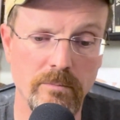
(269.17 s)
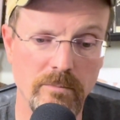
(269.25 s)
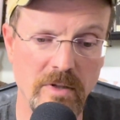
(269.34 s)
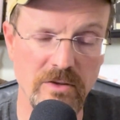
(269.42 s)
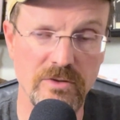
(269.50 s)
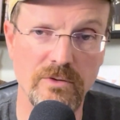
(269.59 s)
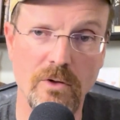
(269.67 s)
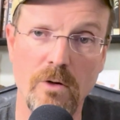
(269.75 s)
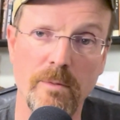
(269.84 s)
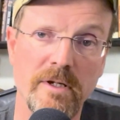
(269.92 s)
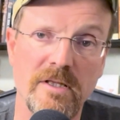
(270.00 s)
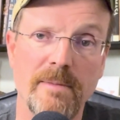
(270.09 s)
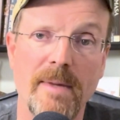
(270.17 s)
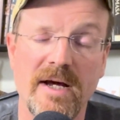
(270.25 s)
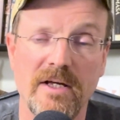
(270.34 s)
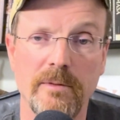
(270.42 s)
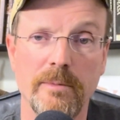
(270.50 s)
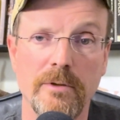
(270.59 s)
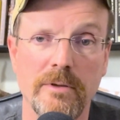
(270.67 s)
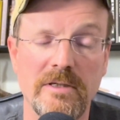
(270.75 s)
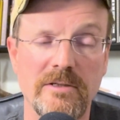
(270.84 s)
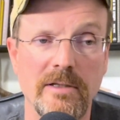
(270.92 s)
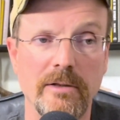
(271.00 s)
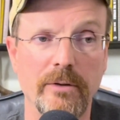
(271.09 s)
installment at the back of the book, he
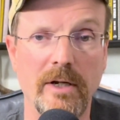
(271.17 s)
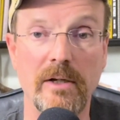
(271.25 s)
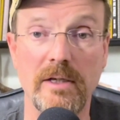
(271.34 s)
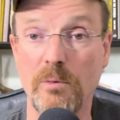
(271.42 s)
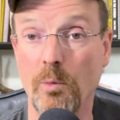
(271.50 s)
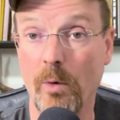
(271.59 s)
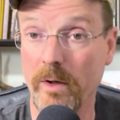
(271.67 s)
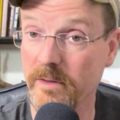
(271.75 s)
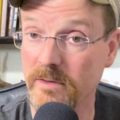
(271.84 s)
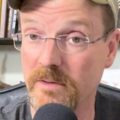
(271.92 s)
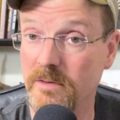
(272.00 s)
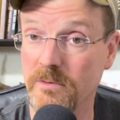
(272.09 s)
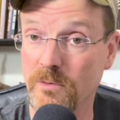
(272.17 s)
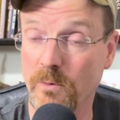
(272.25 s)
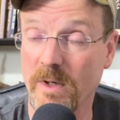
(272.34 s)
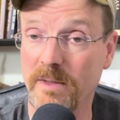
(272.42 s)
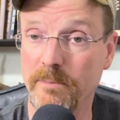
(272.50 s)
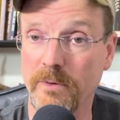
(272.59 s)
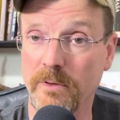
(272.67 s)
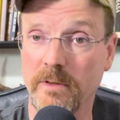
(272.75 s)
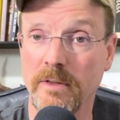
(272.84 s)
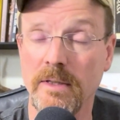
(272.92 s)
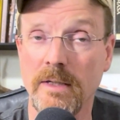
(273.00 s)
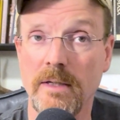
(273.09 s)
said, look, he wanted to write
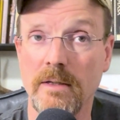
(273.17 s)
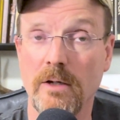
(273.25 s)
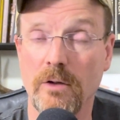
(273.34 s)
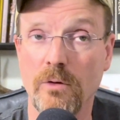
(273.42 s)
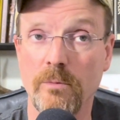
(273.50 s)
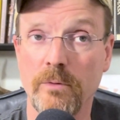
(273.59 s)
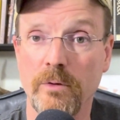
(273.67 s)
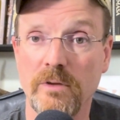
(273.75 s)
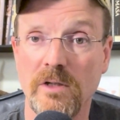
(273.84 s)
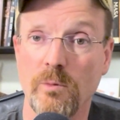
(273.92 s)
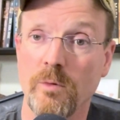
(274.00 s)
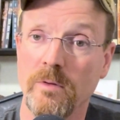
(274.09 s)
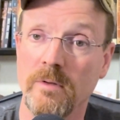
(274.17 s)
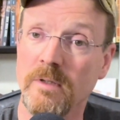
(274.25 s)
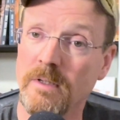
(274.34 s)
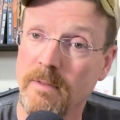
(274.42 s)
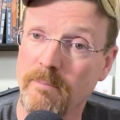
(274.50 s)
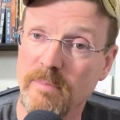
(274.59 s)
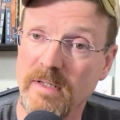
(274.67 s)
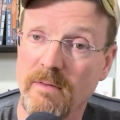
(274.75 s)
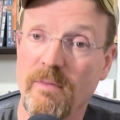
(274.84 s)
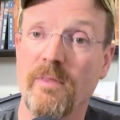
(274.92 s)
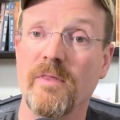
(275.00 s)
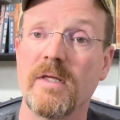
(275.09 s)
a cookbook that would be
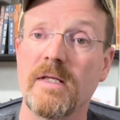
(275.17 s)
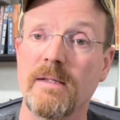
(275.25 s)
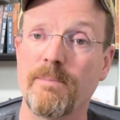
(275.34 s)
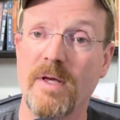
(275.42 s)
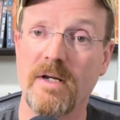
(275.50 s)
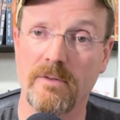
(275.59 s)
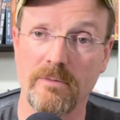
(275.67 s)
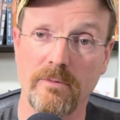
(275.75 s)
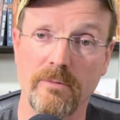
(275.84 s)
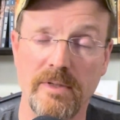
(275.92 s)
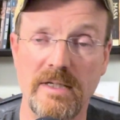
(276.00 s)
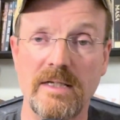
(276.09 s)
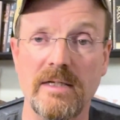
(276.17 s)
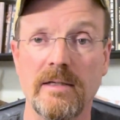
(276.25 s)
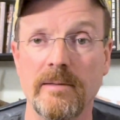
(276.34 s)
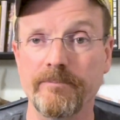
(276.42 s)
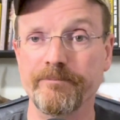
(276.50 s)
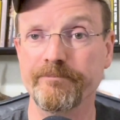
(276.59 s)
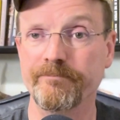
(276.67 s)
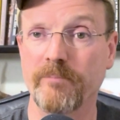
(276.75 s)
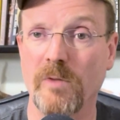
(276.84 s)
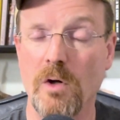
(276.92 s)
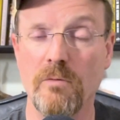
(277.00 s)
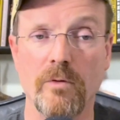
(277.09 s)
the pinnacle, the
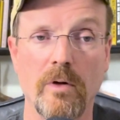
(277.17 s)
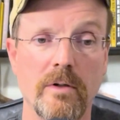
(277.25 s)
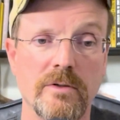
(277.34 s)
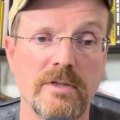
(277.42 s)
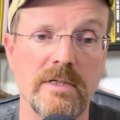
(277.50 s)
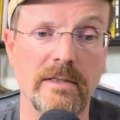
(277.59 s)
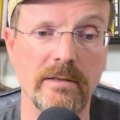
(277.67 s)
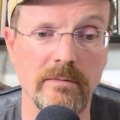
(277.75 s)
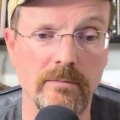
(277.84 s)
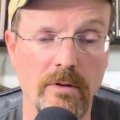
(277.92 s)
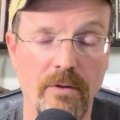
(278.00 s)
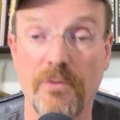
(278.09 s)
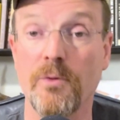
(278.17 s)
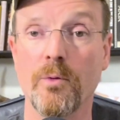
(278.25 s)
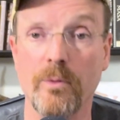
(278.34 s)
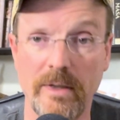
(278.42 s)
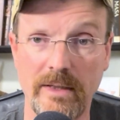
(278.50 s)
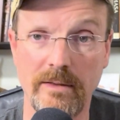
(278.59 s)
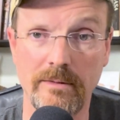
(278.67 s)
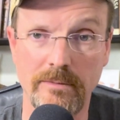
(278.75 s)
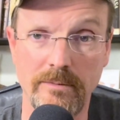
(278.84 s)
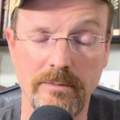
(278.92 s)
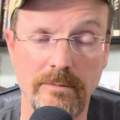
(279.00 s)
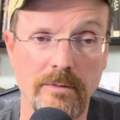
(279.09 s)
overarching authority
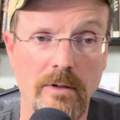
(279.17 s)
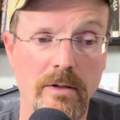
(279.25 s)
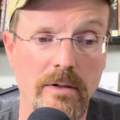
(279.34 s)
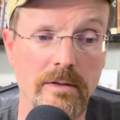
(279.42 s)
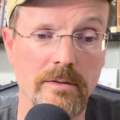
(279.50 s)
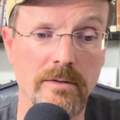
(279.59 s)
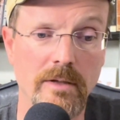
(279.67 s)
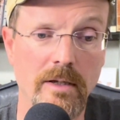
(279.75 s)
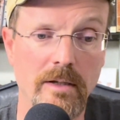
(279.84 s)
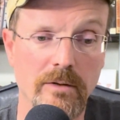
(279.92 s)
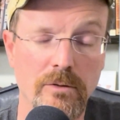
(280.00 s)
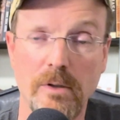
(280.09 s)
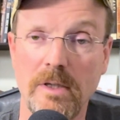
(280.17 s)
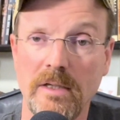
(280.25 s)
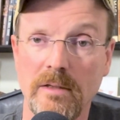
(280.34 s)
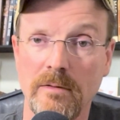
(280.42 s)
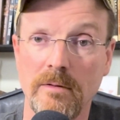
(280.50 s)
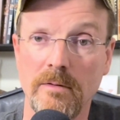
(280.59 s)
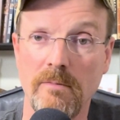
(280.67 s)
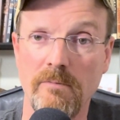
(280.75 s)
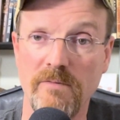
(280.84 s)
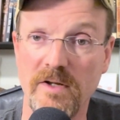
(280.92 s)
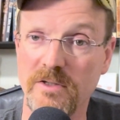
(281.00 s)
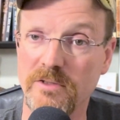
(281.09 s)
on cooking
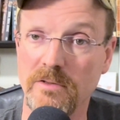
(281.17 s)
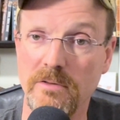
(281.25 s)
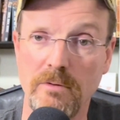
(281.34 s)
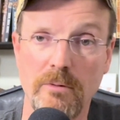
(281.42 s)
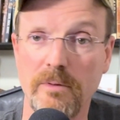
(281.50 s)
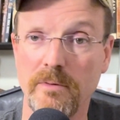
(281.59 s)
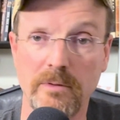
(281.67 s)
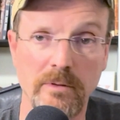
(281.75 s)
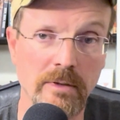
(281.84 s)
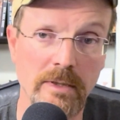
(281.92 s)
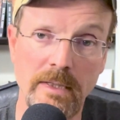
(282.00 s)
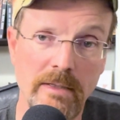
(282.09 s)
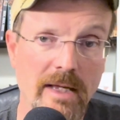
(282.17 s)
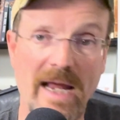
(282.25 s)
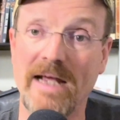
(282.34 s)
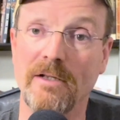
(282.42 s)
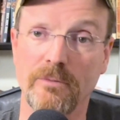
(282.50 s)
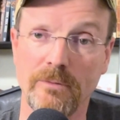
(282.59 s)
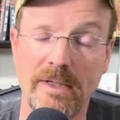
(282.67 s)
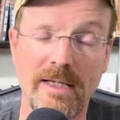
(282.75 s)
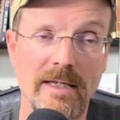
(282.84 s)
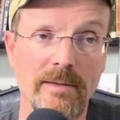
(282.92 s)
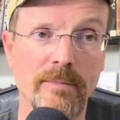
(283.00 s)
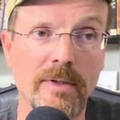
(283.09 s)
venison or other antler
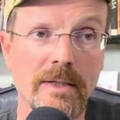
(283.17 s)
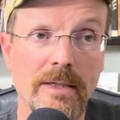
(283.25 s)
game.